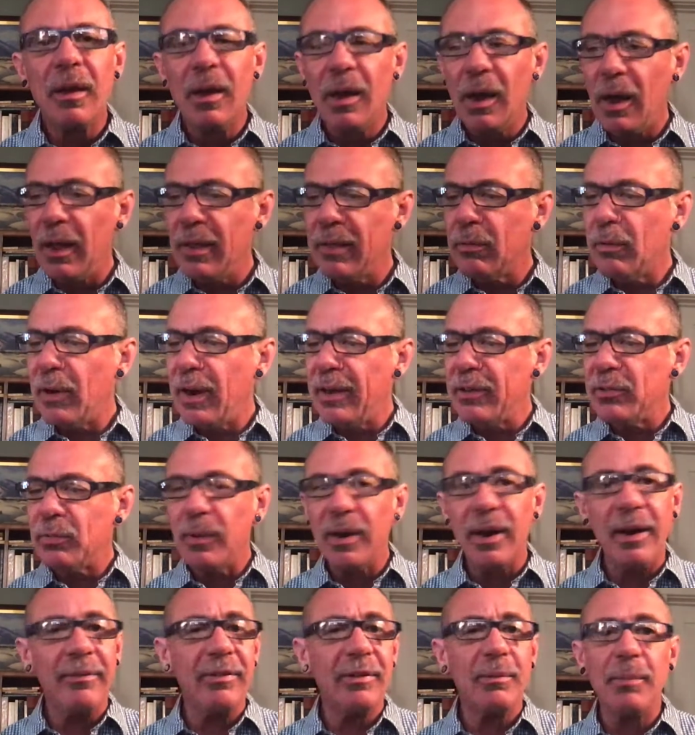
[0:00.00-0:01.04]
Otherwise,
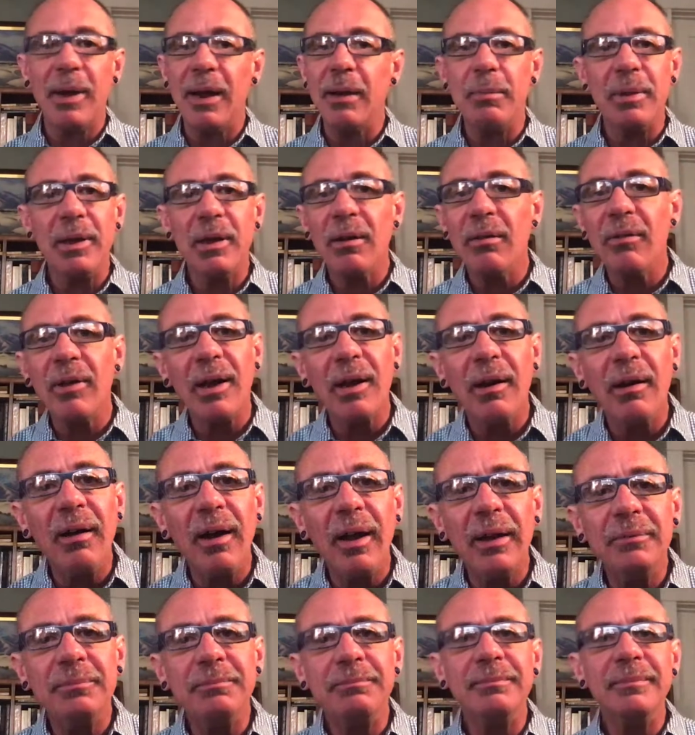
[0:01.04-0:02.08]
whatever might be going
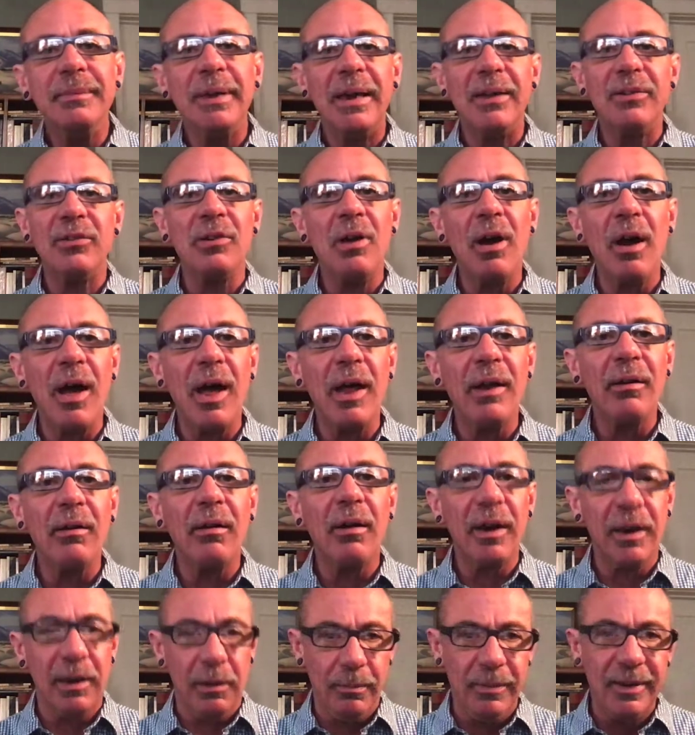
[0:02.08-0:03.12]
on is not
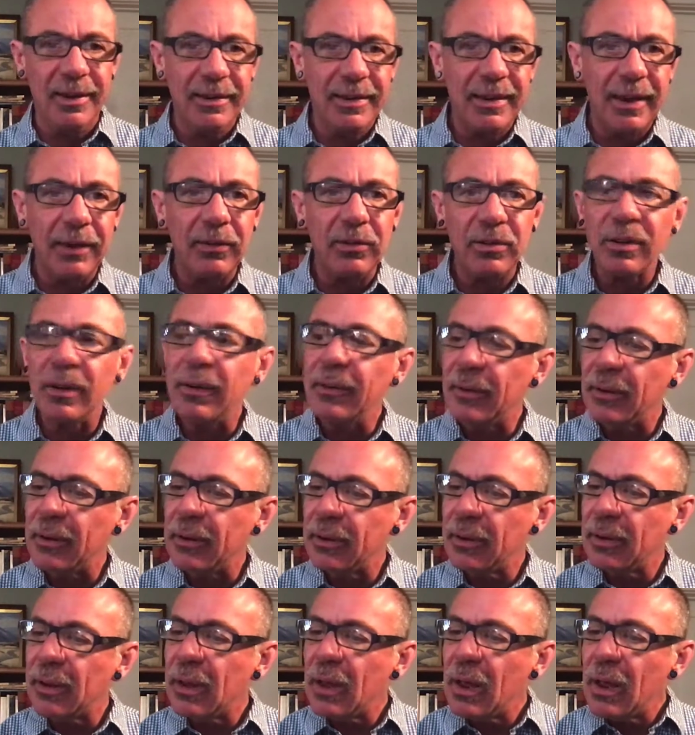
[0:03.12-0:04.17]
argumentation.
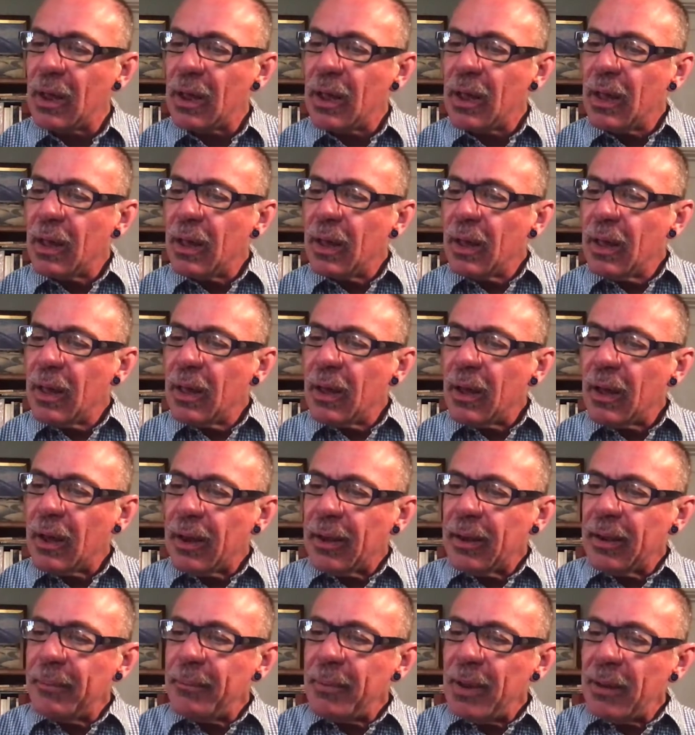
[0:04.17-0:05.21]

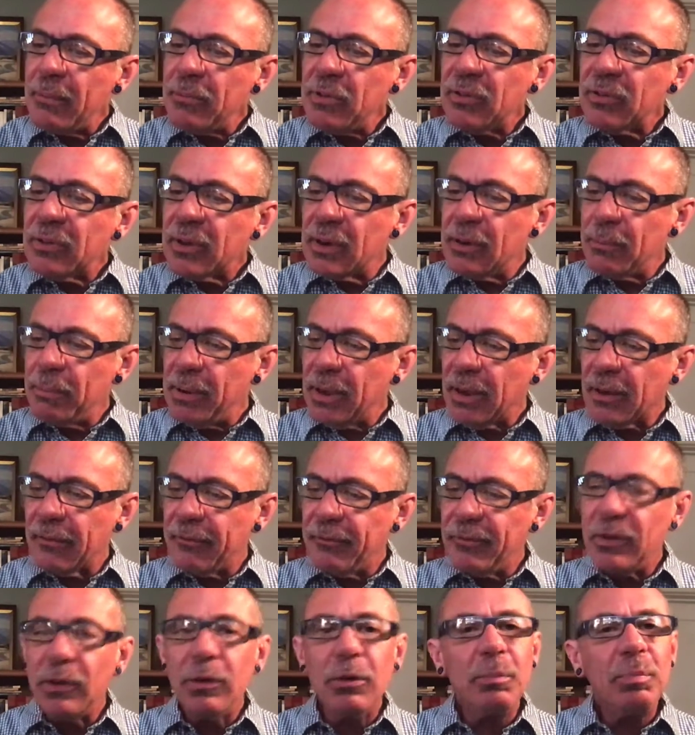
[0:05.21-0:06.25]
I'm just going to pick a
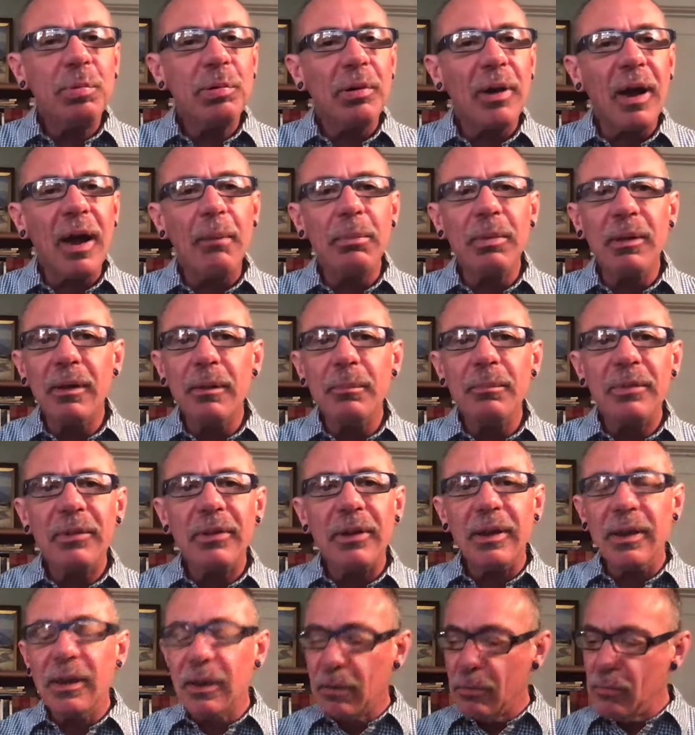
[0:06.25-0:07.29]
few problems
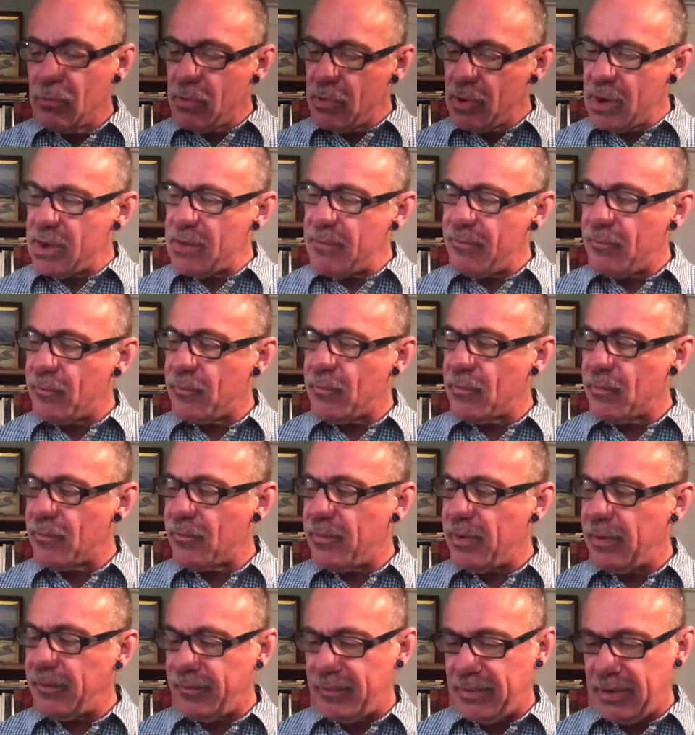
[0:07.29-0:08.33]
in
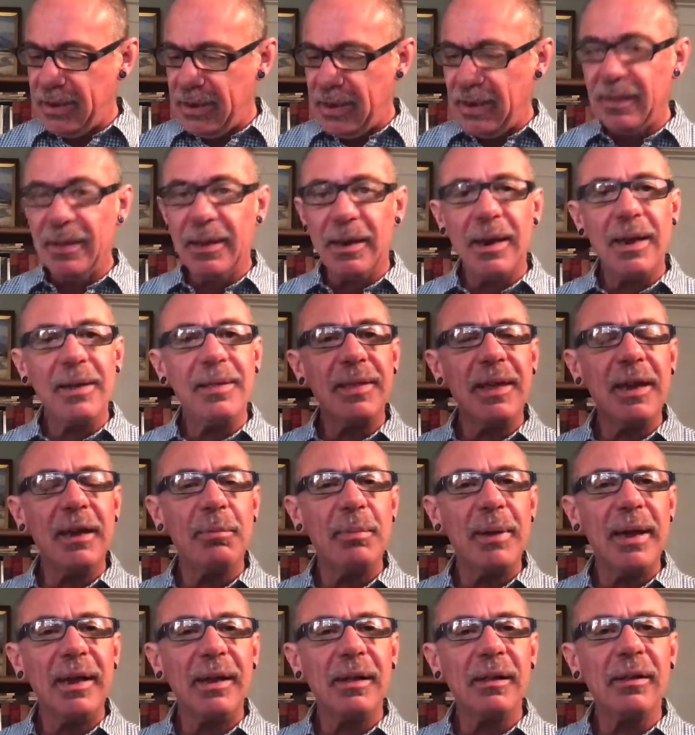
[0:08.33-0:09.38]
115 that I think
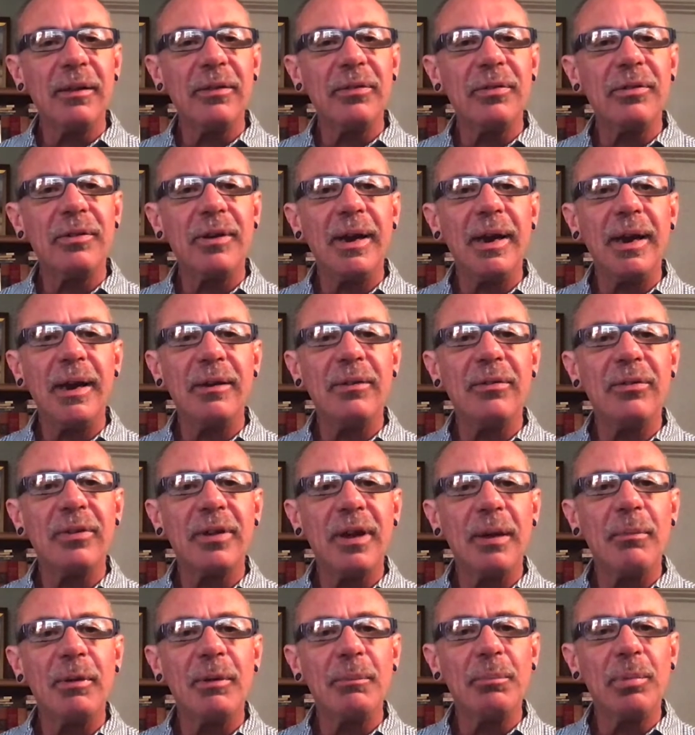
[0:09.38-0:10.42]
may illustrate
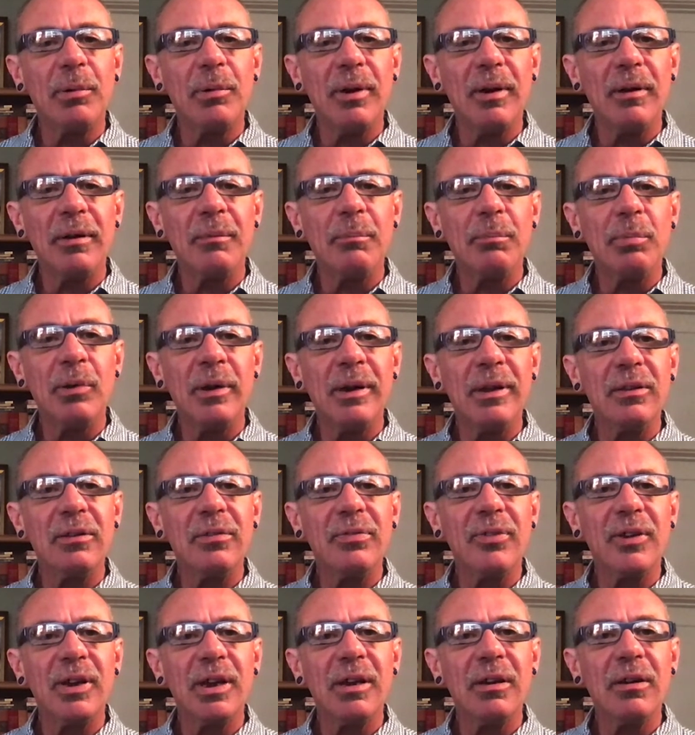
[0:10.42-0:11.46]
some important points
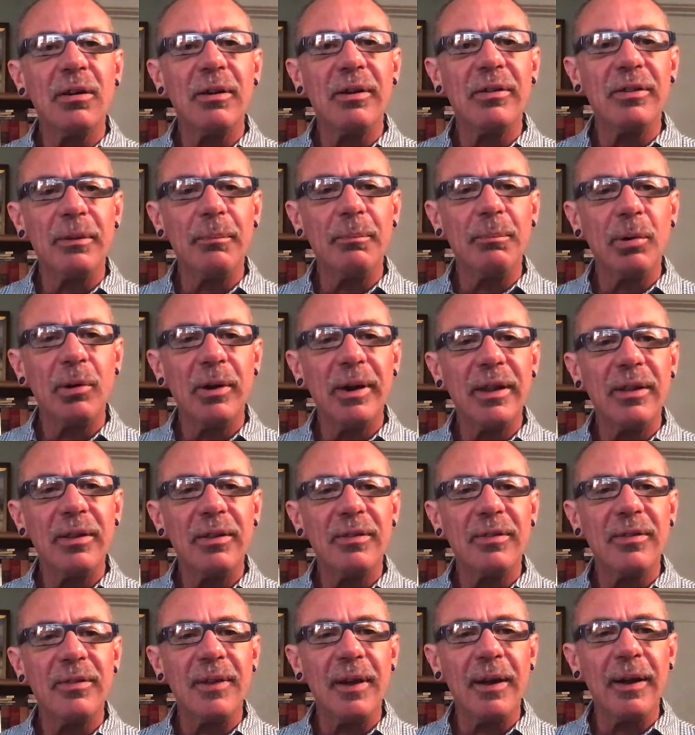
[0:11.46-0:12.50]
for you, or some
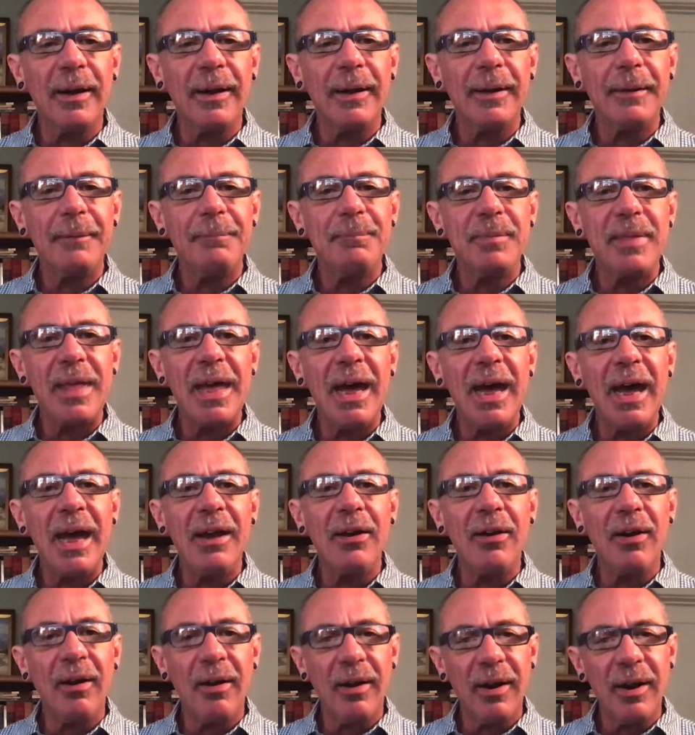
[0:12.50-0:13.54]
points that
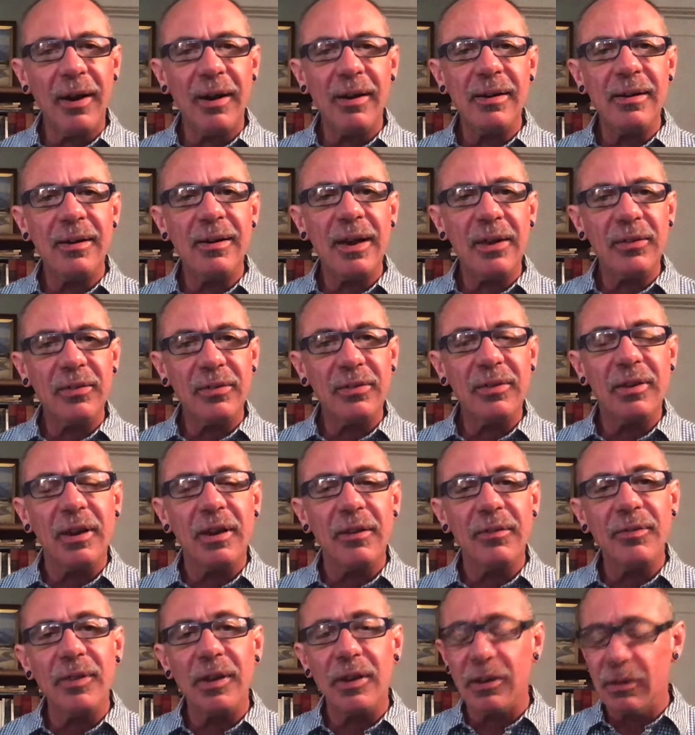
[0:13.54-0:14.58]
are necessary
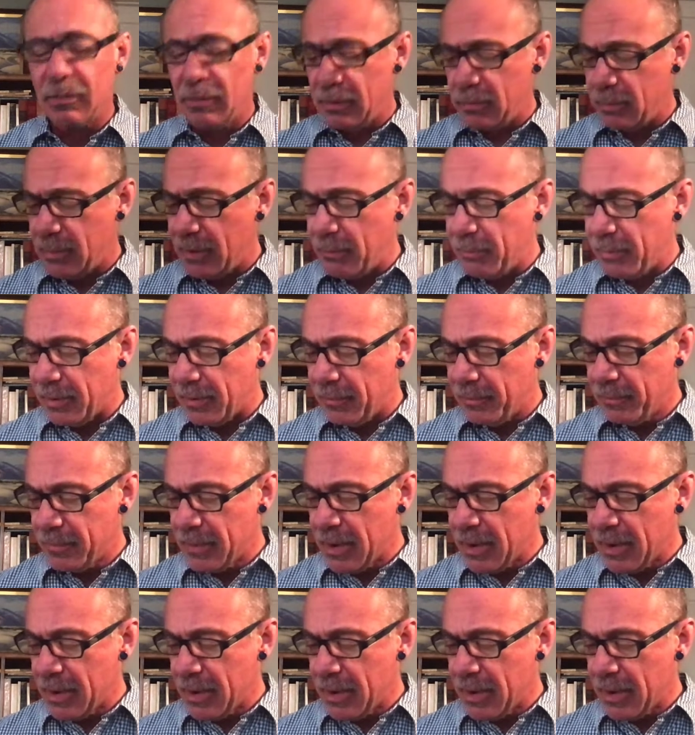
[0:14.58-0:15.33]
for you to remember.